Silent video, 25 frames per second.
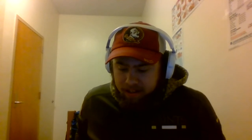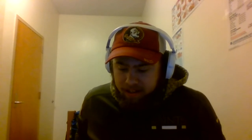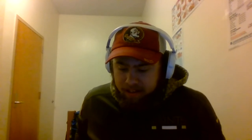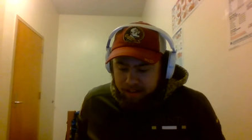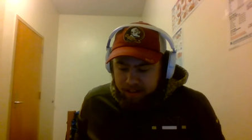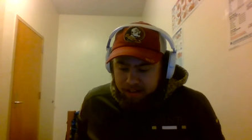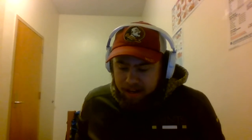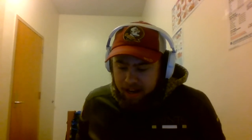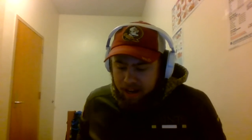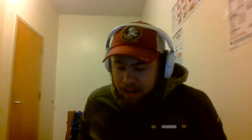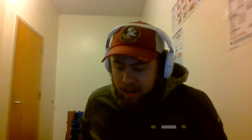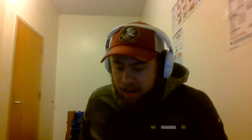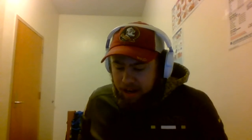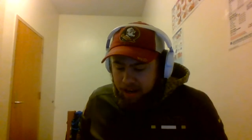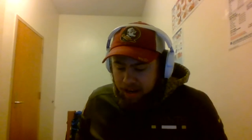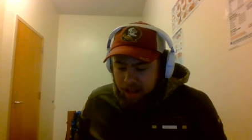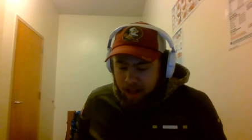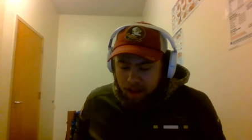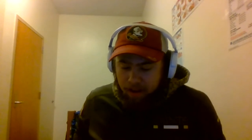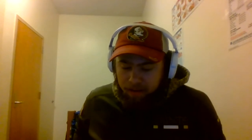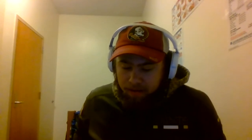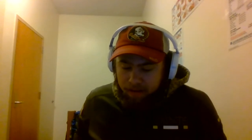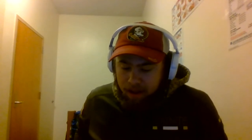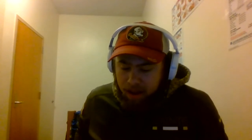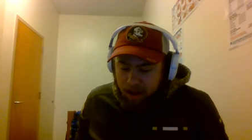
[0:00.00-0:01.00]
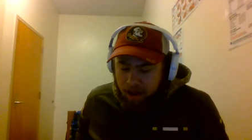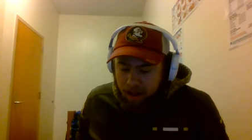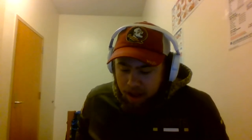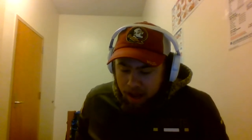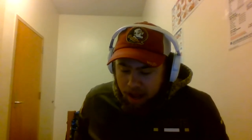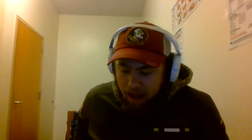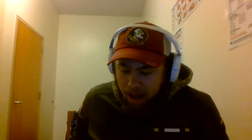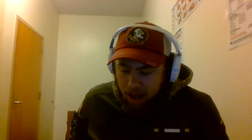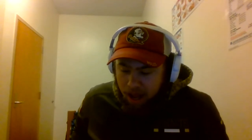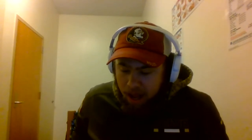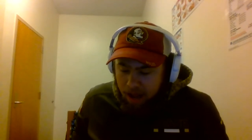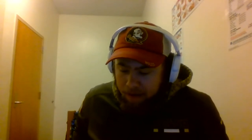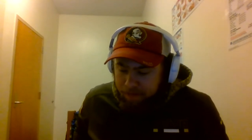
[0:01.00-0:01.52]
It stated that
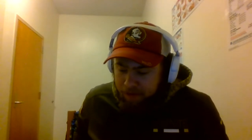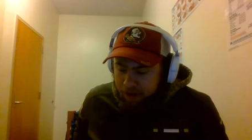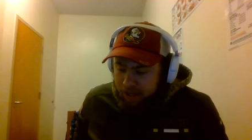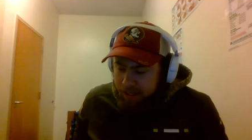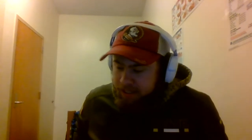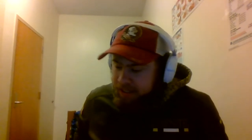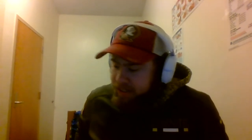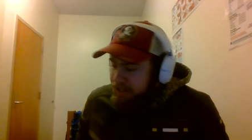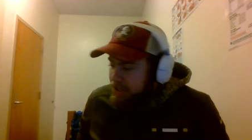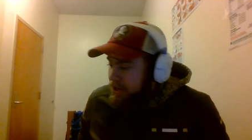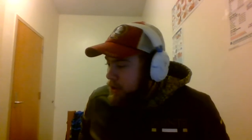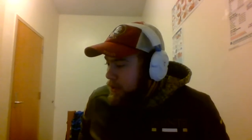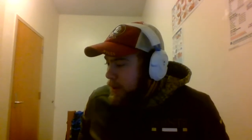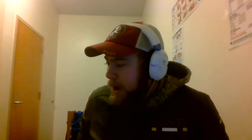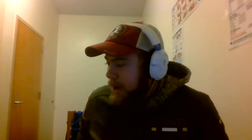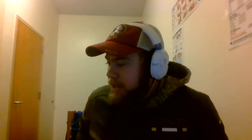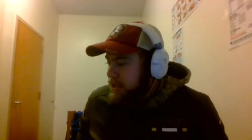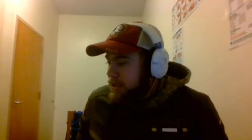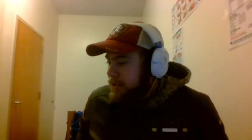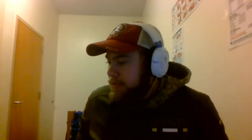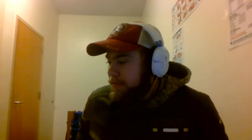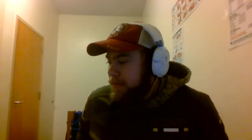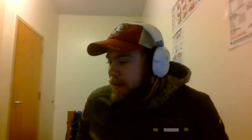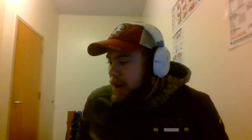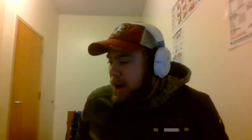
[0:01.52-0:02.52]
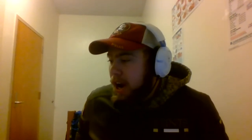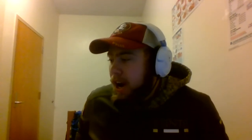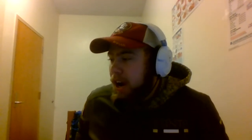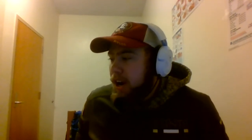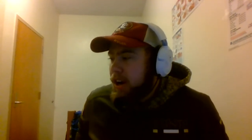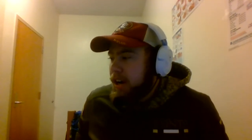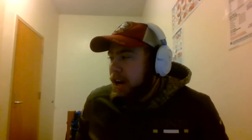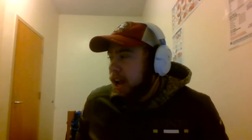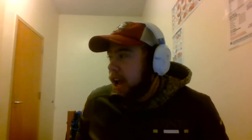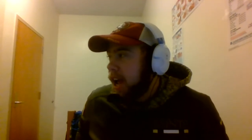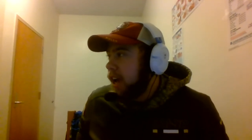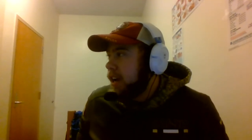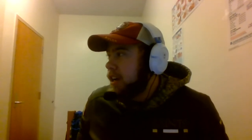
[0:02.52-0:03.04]
FSU has
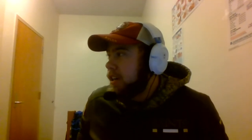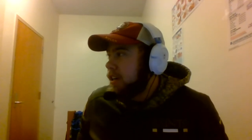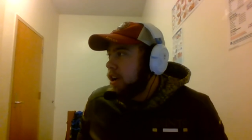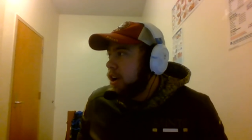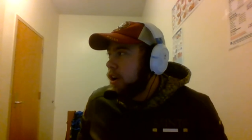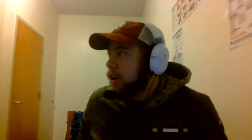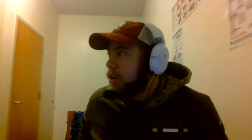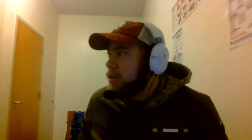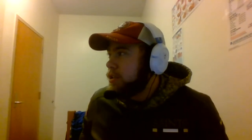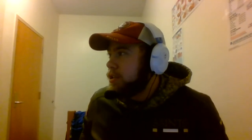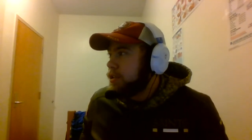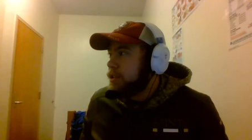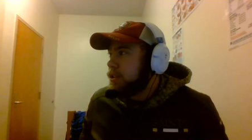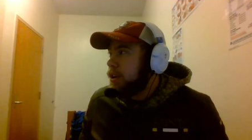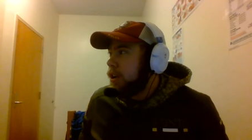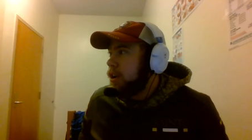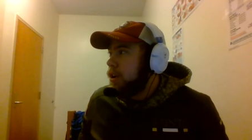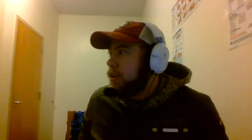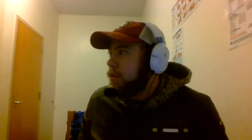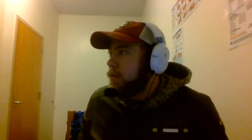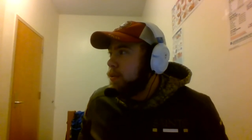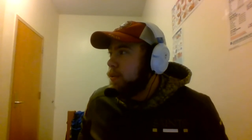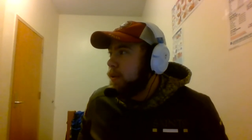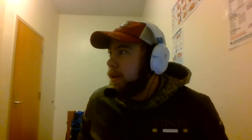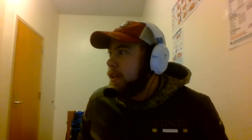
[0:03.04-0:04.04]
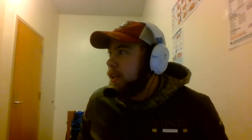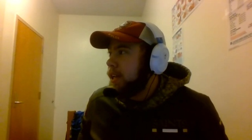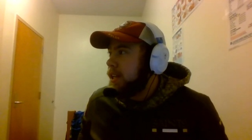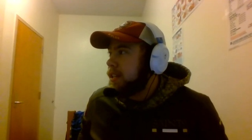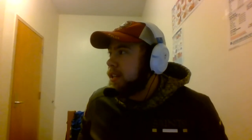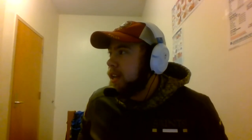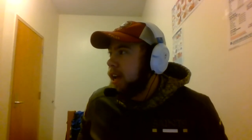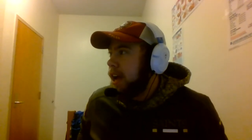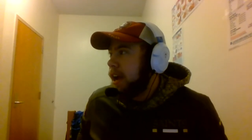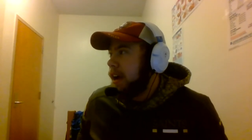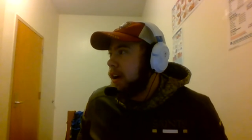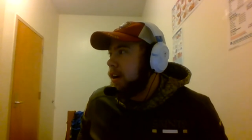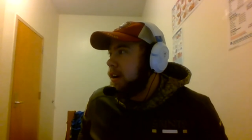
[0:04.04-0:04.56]
fired head coach Willie
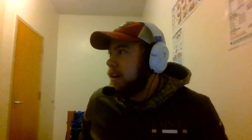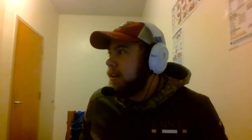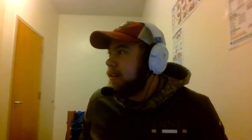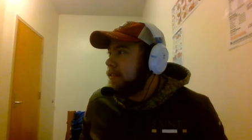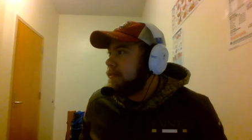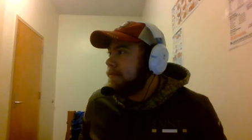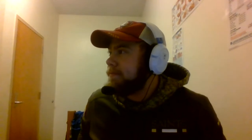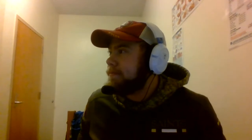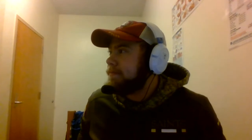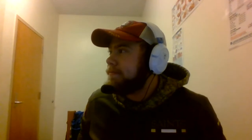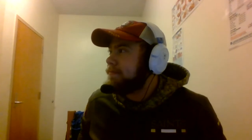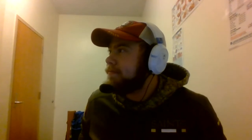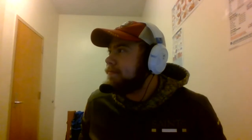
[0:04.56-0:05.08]
Taggart.